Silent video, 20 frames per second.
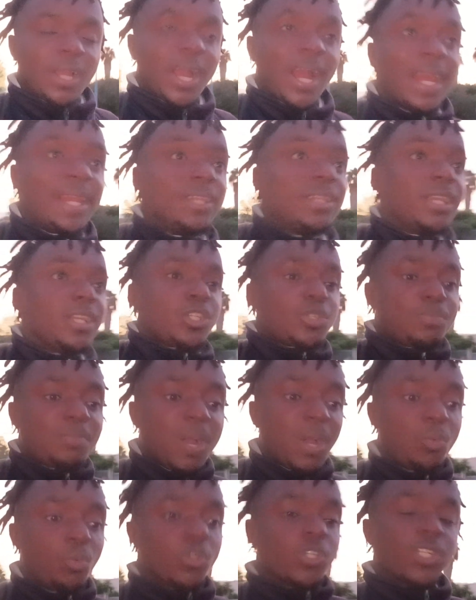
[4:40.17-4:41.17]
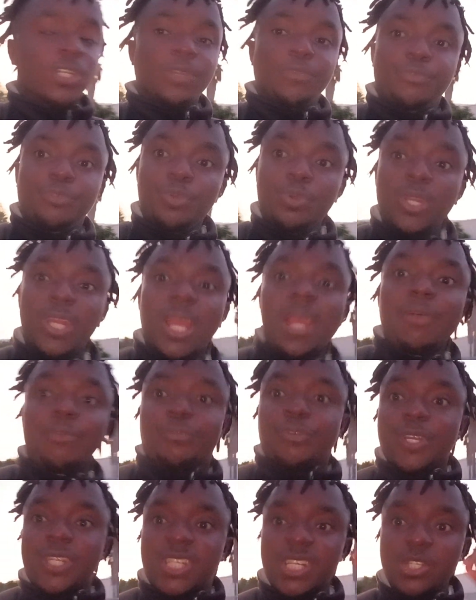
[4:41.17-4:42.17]
And this man was reviewing
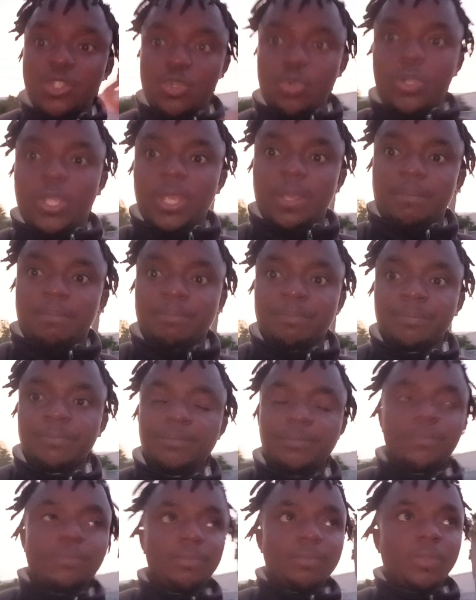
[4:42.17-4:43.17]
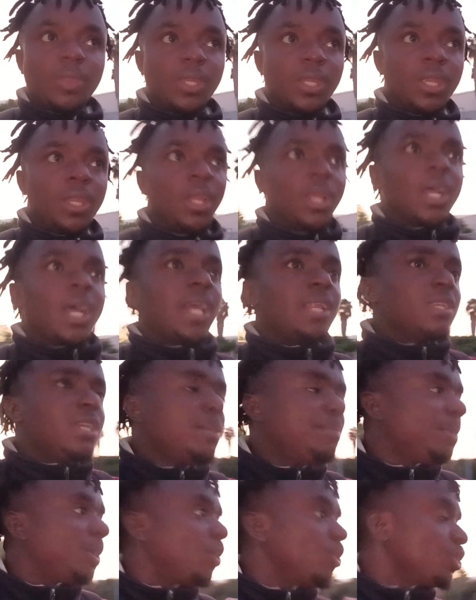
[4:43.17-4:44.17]
everything to him. And
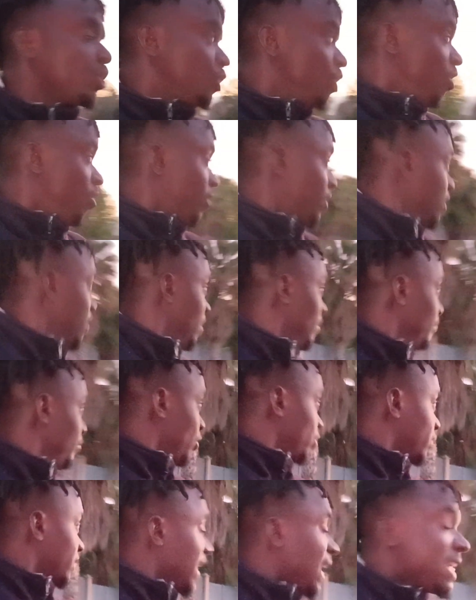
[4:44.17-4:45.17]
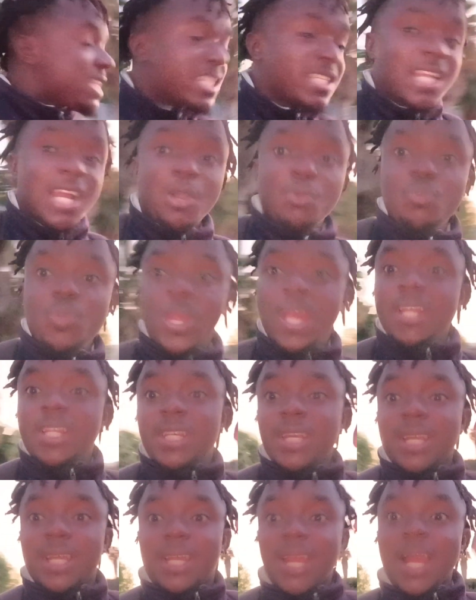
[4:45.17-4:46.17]
he becomes shocked. But right now, where
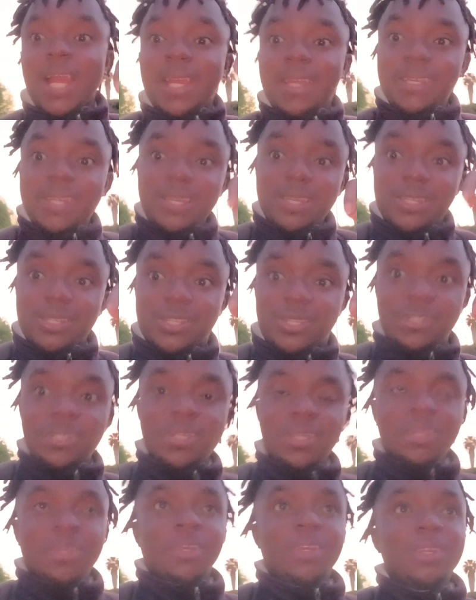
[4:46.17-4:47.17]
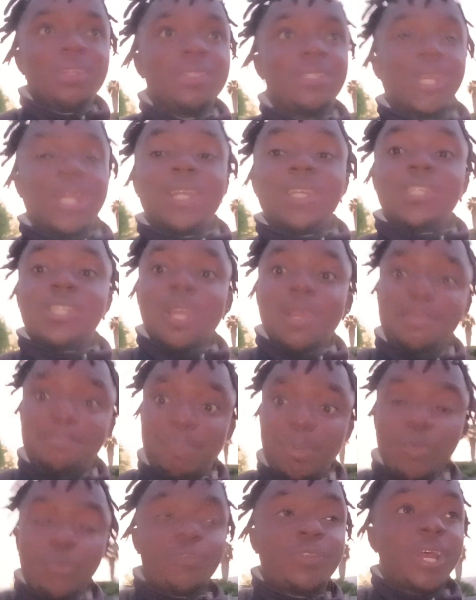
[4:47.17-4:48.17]
the guy is, there is a
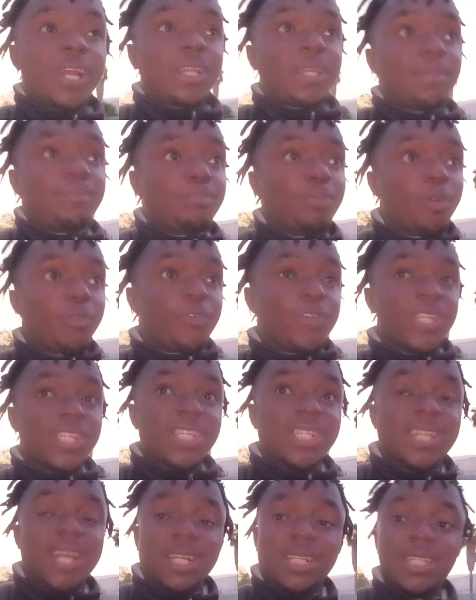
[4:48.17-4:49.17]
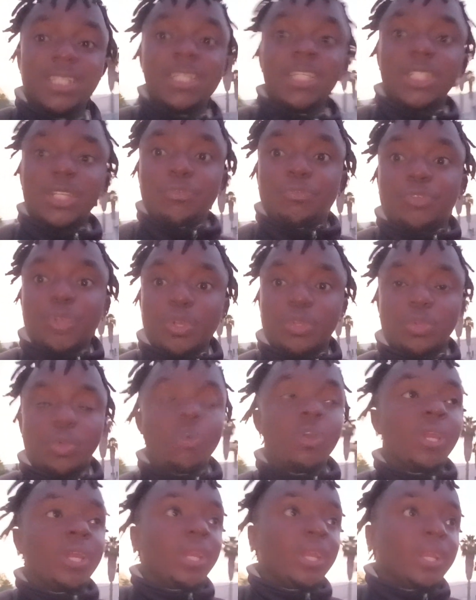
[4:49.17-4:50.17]
proof that the prophecy that the native
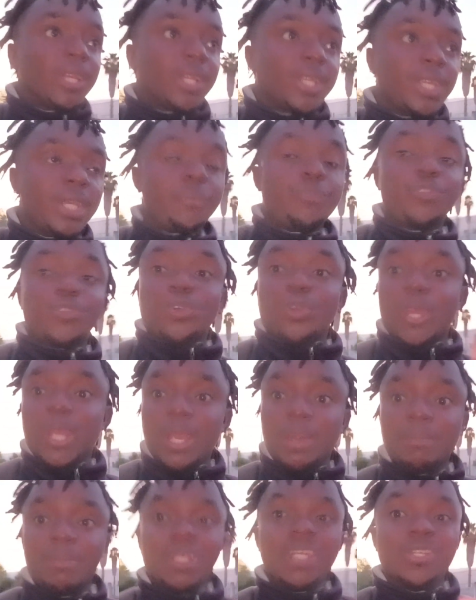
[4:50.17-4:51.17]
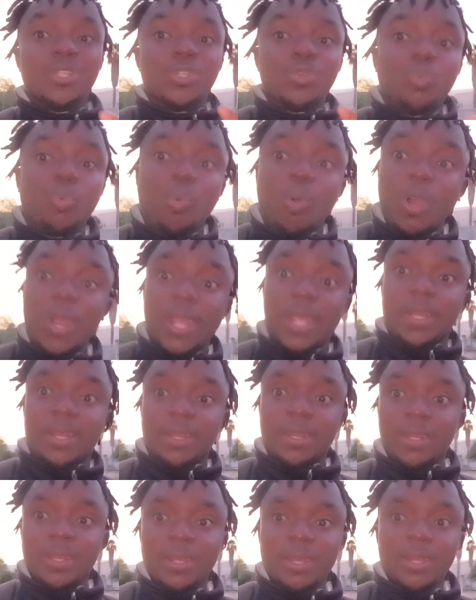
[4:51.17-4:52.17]
daughter gave to him is working.
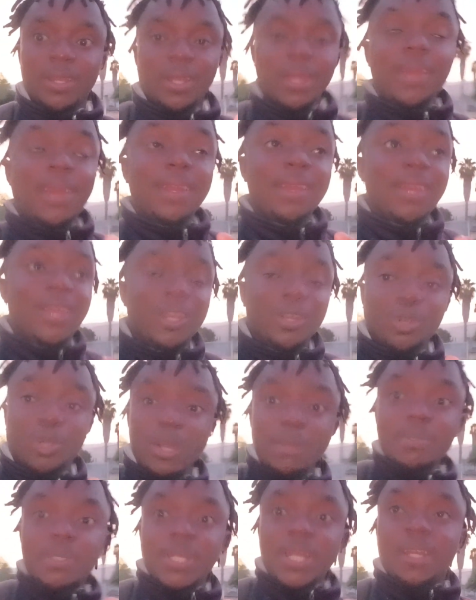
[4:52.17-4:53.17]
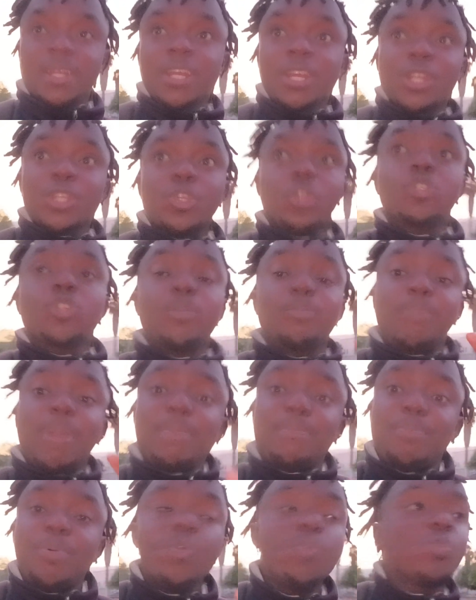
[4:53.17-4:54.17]
You know what I'm saying? So some
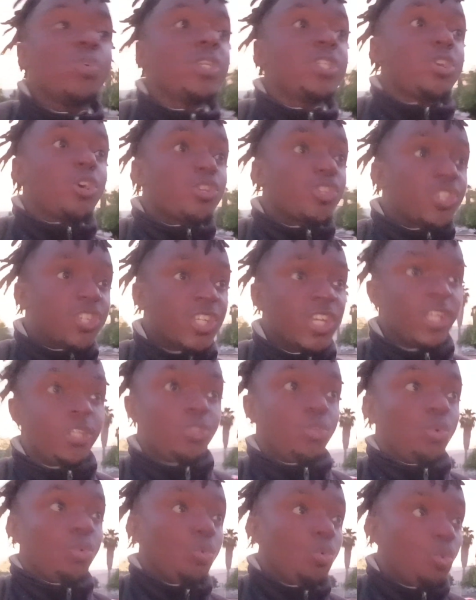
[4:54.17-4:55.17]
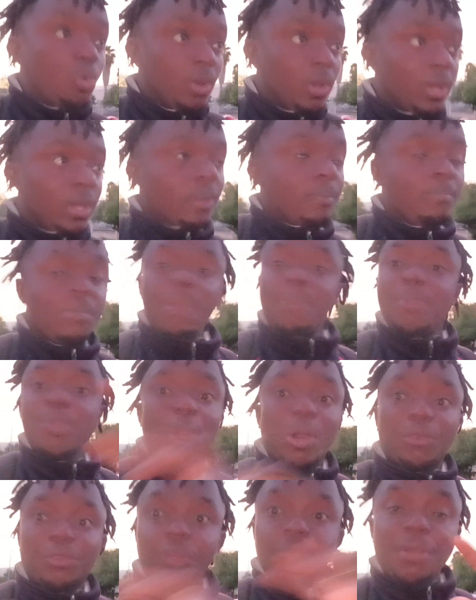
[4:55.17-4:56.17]
people will just see you Maybe
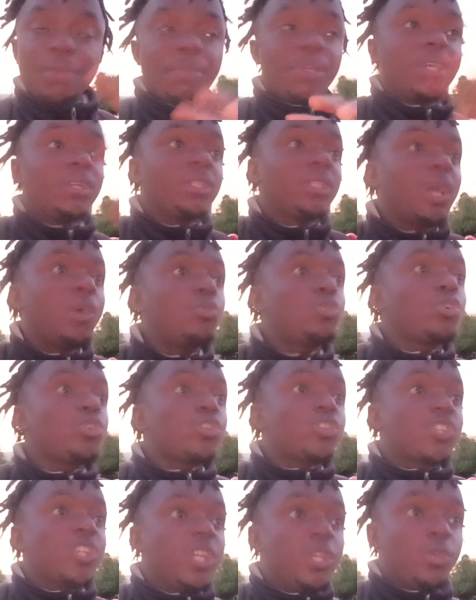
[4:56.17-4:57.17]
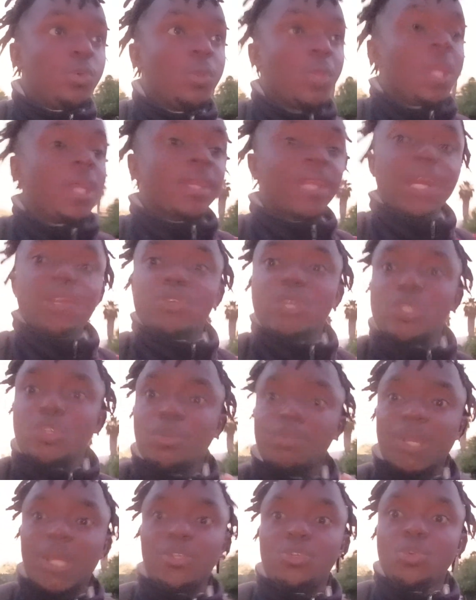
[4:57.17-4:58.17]
you have never met them. They will just see you. That's why
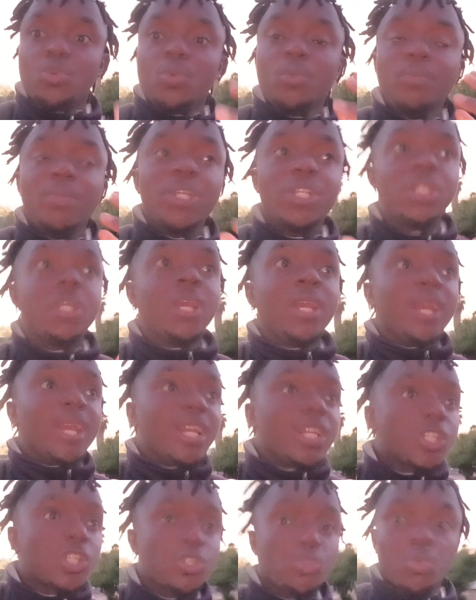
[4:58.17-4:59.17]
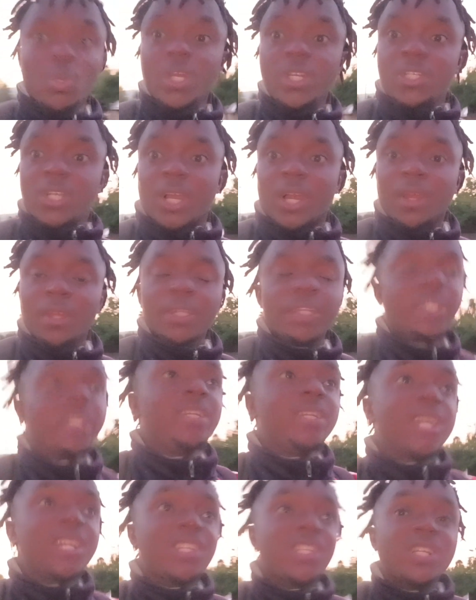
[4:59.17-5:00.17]
sometimes you will meet a stranger. The
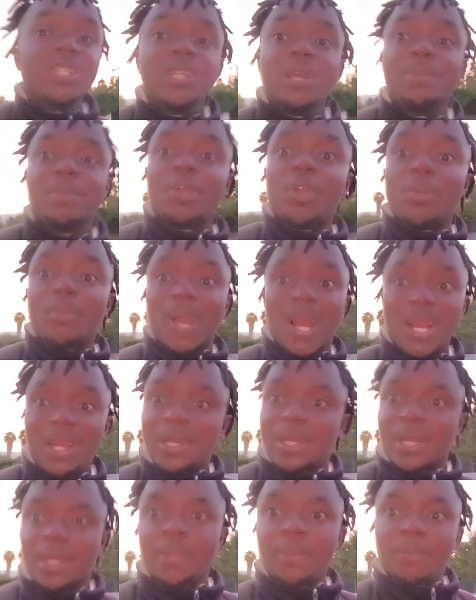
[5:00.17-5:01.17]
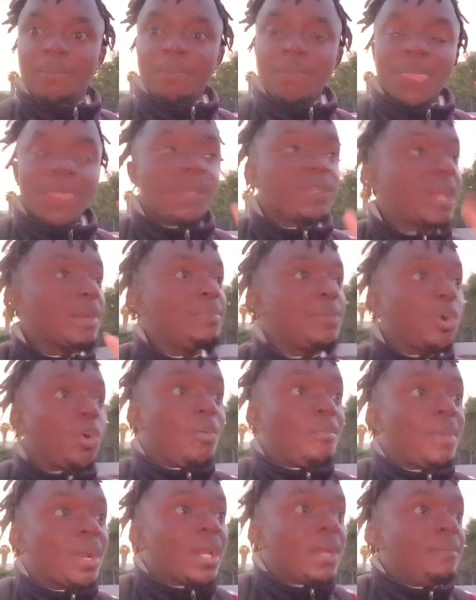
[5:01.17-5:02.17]
next thing, they become angry. They
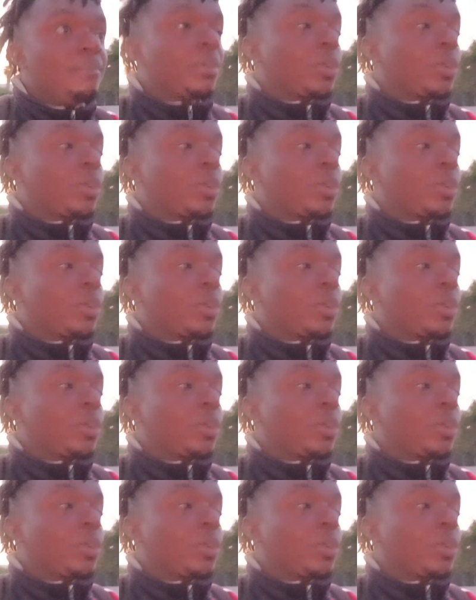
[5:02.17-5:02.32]
become mad.